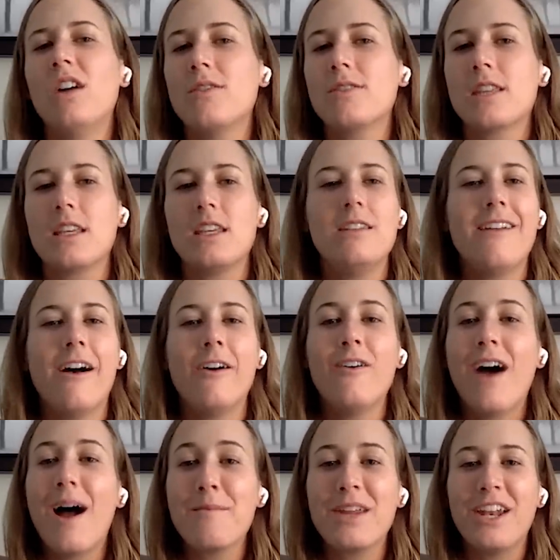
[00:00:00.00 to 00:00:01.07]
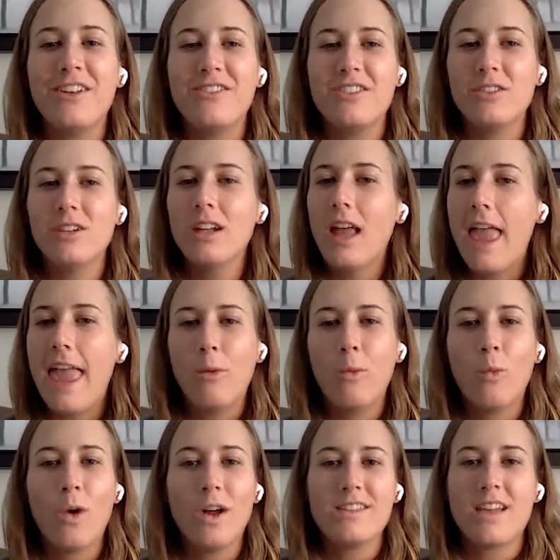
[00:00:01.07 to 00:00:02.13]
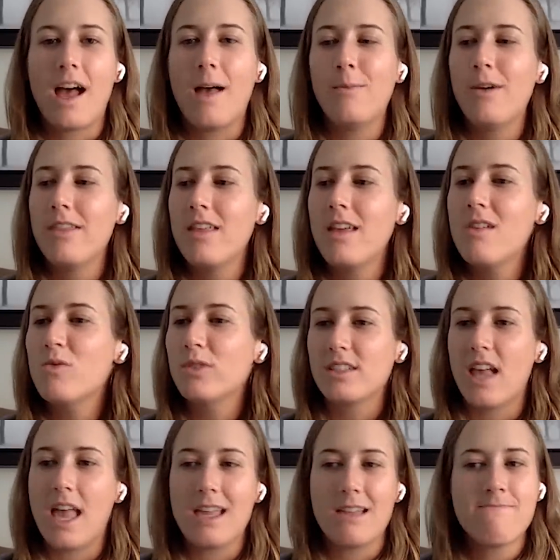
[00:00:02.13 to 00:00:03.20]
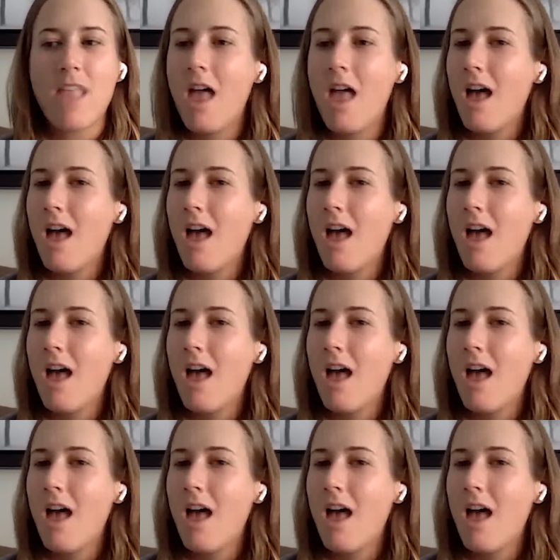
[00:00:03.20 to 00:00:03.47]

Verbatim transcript: I was like, you know, I'm gonna do it. Hit one time with it was like